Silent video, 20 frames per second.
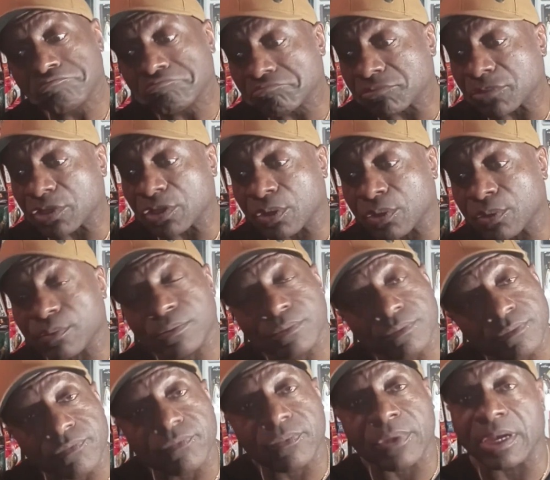you know,
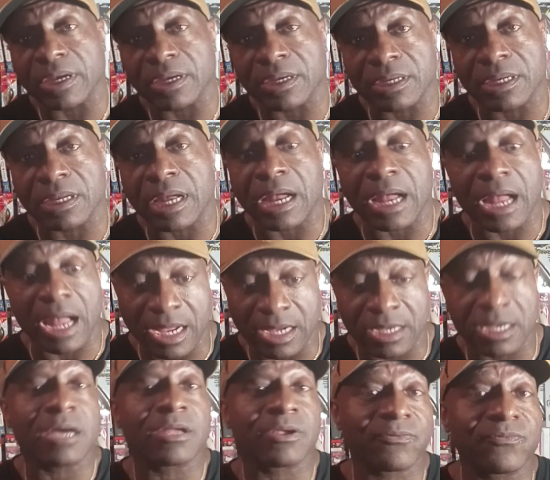uh, I, I
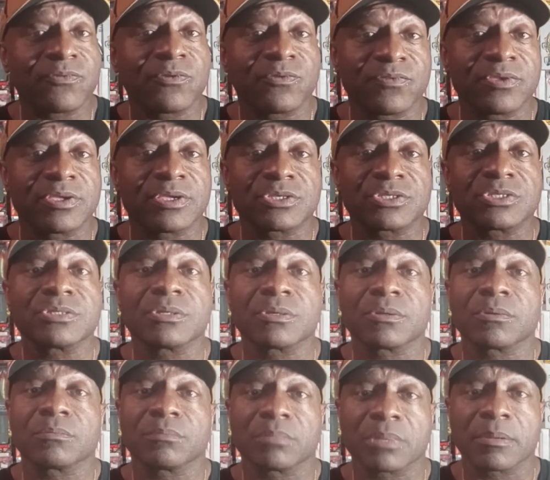caught a few fish. You know,
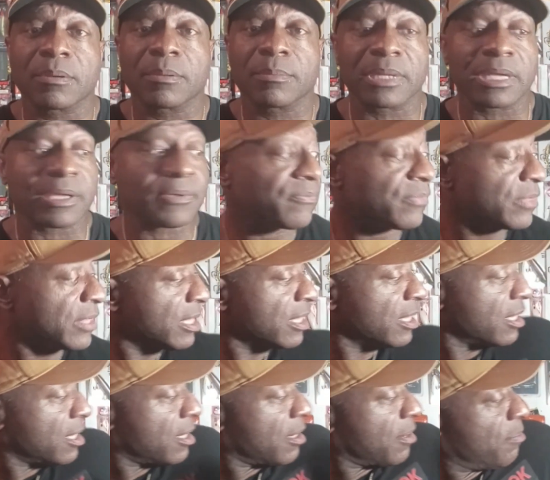blah blah blah.
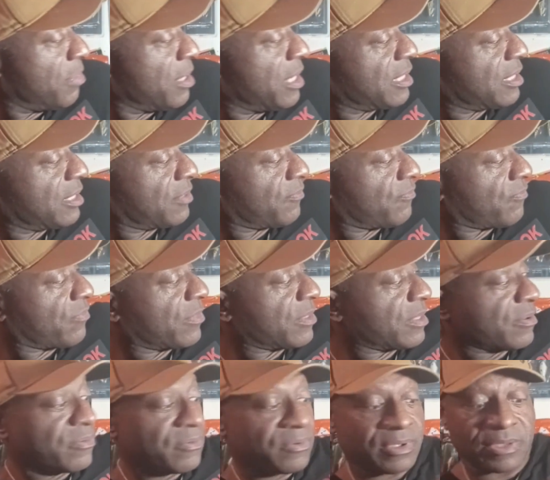But
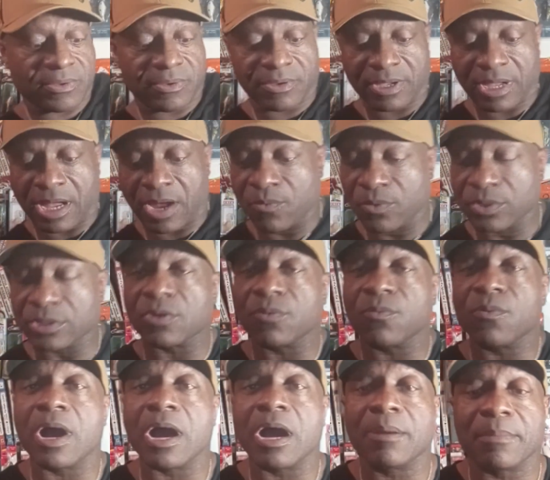I went to
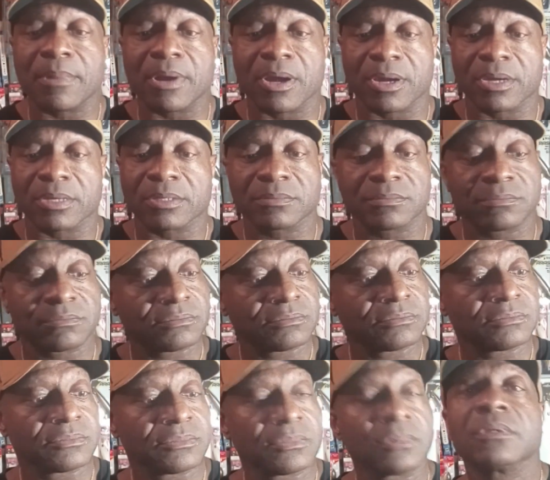Walmart
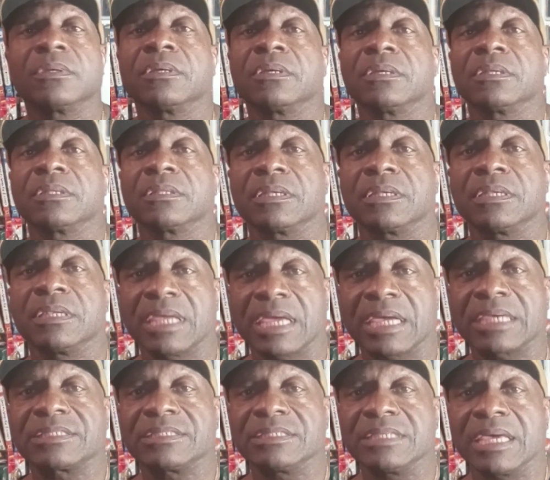the
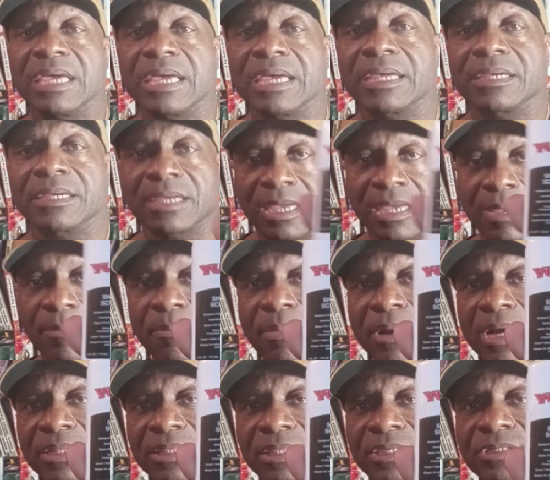next day and
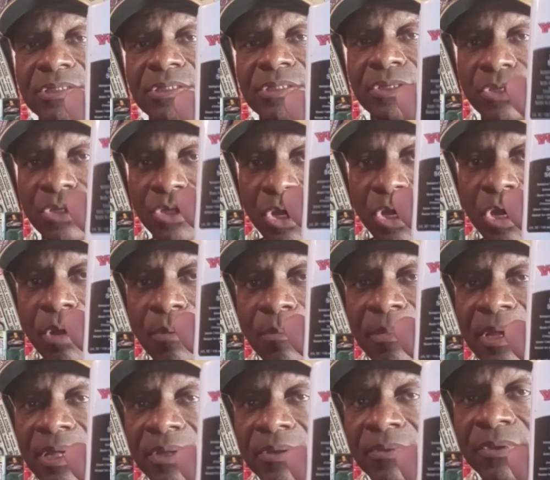bought this yum
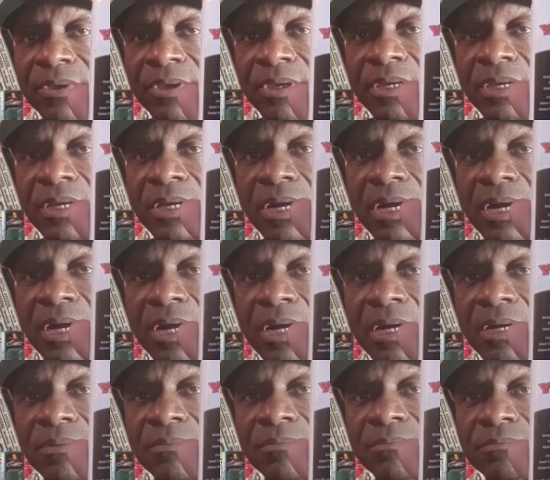
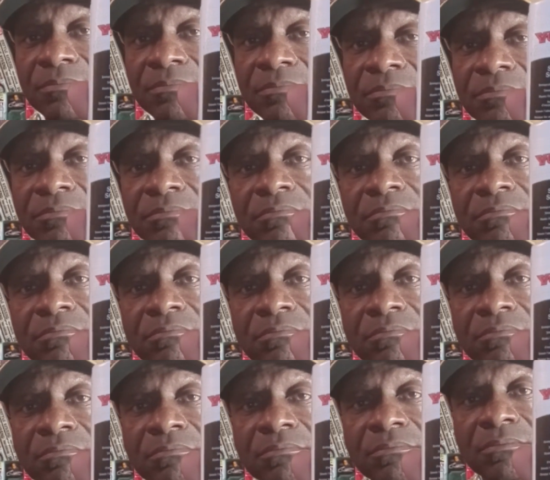um,
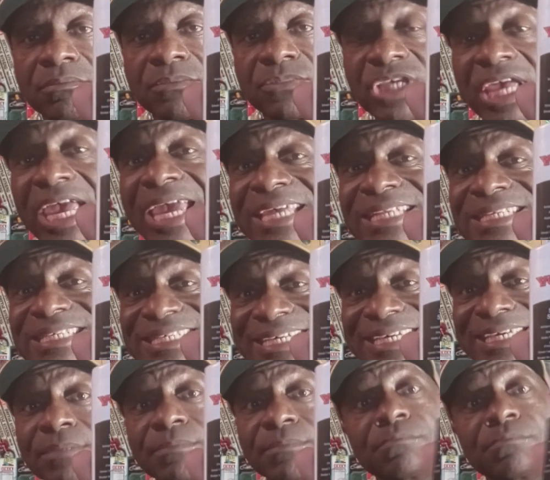shad scent.